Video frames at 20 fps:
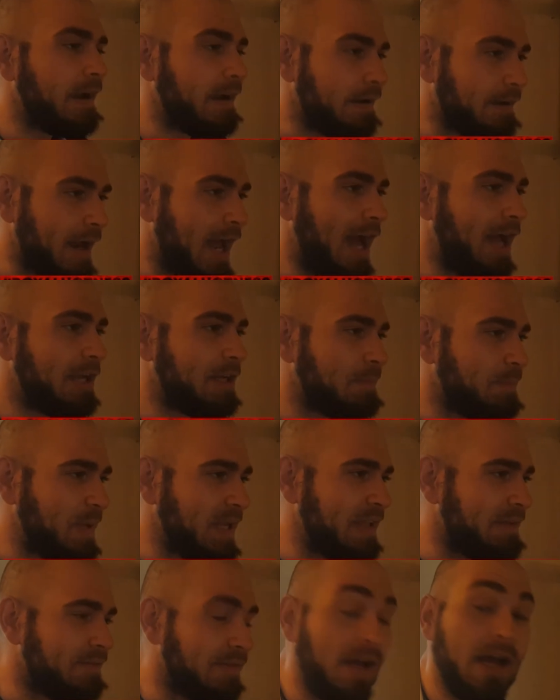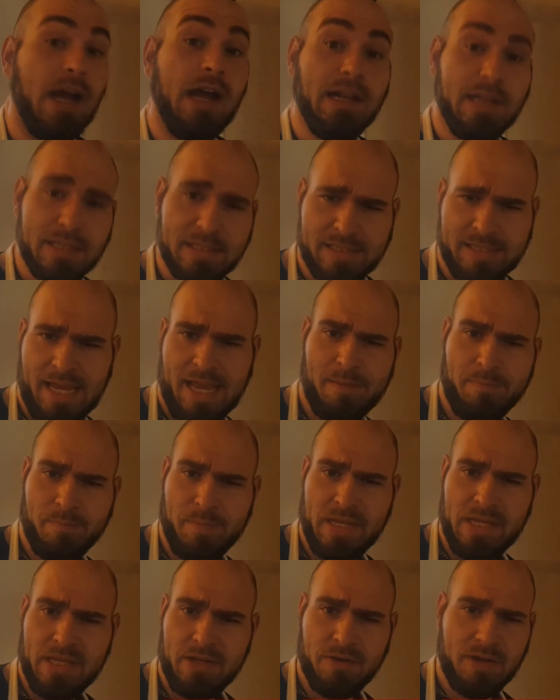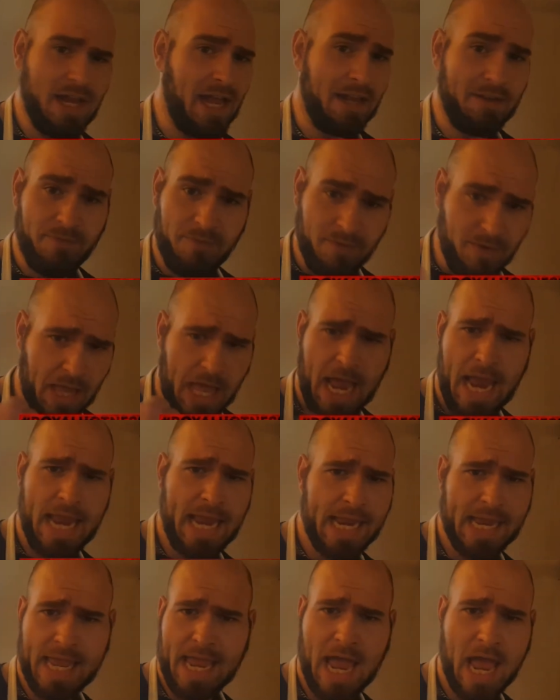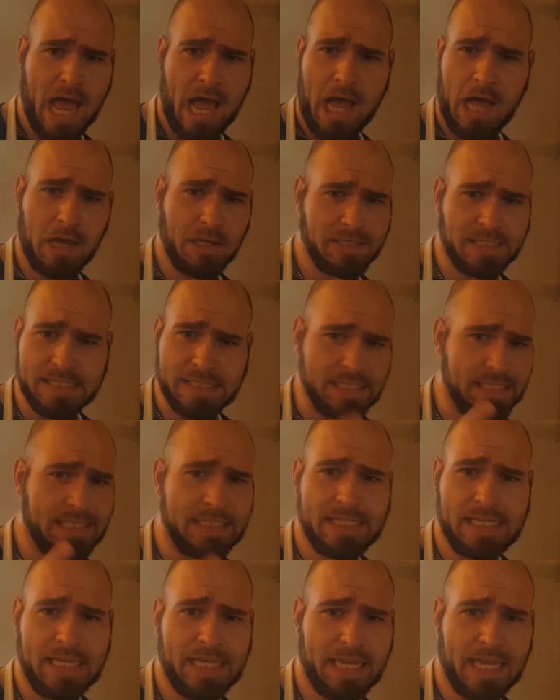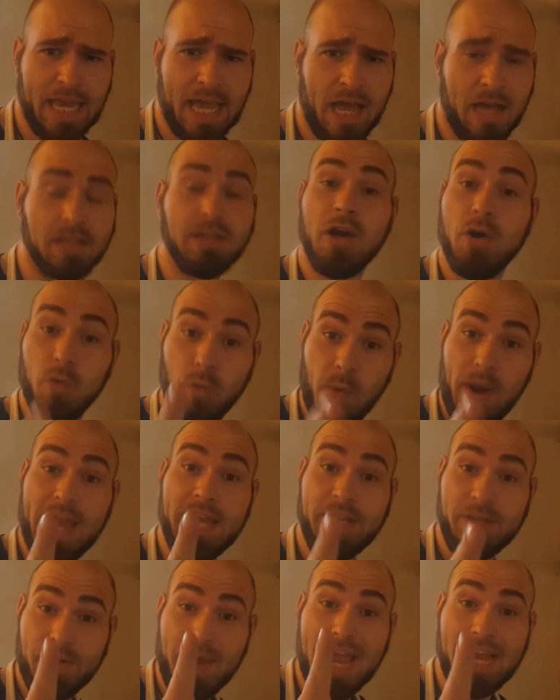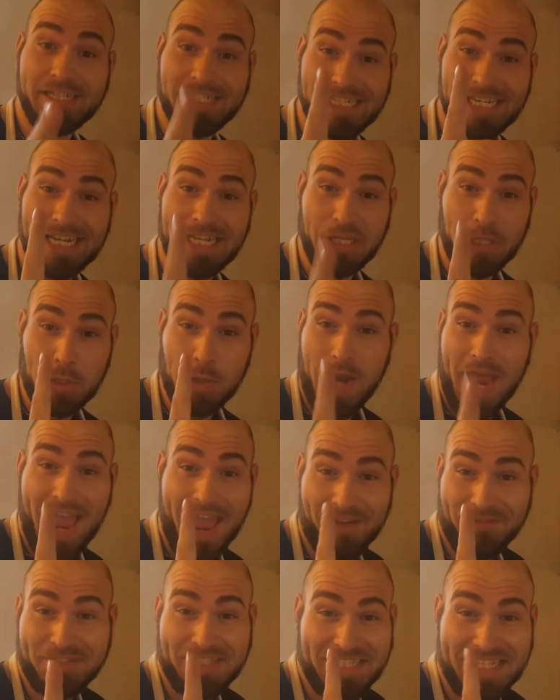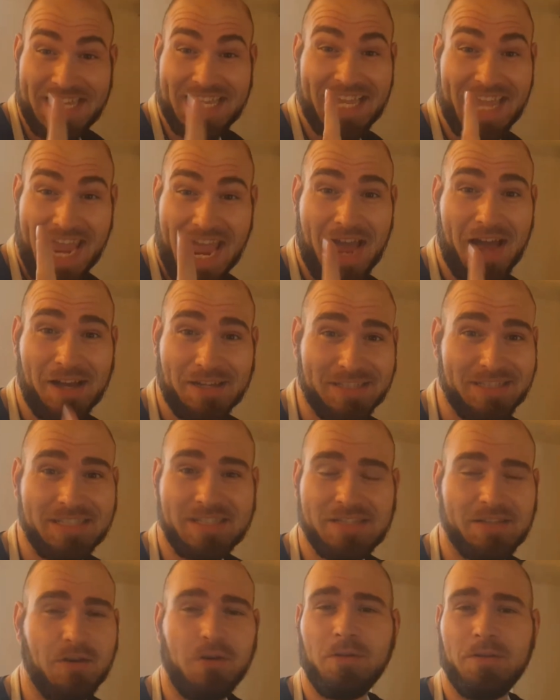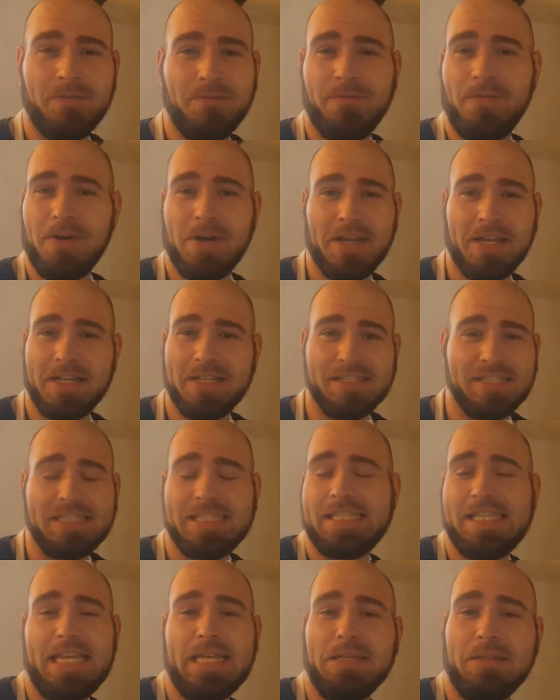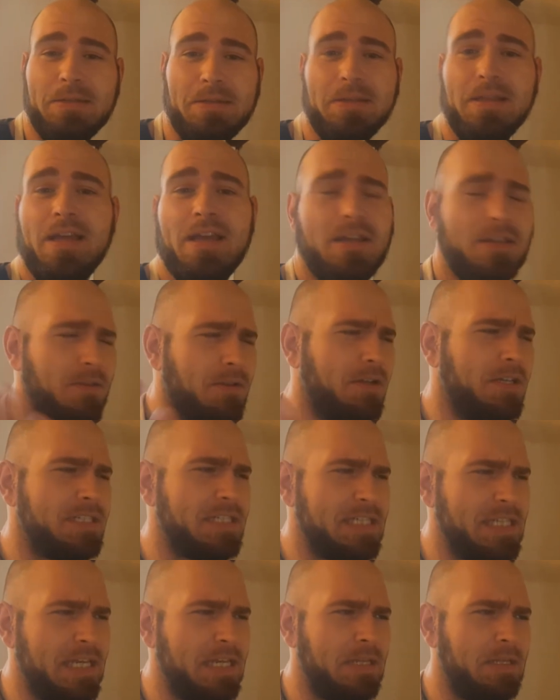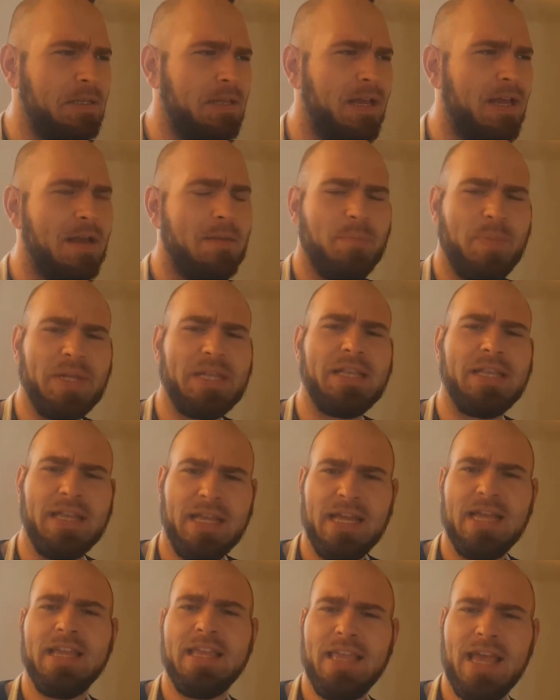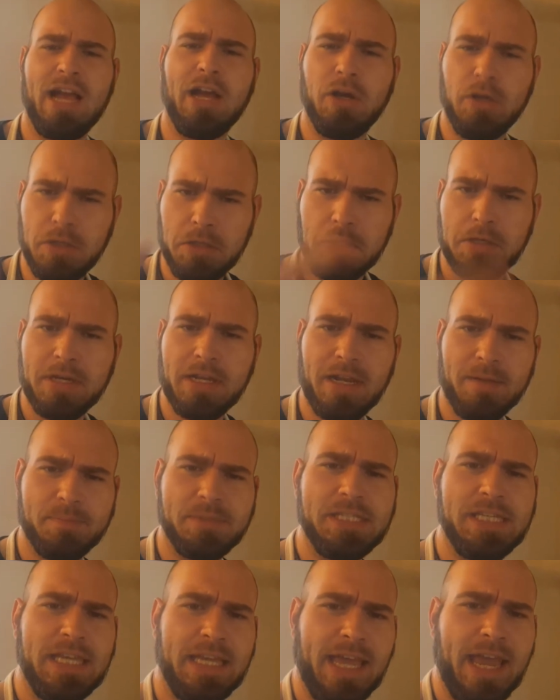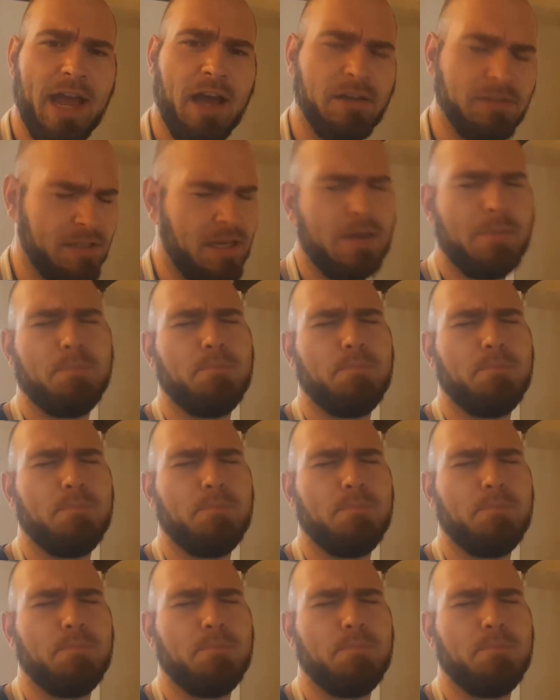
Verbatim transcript: ground beef. Does that mean you got flying cows and sea cow? Oh wait, you actually do have sea cows. It's called a fucking seal. Not a seal, but yeah, go look it up. Sea cows.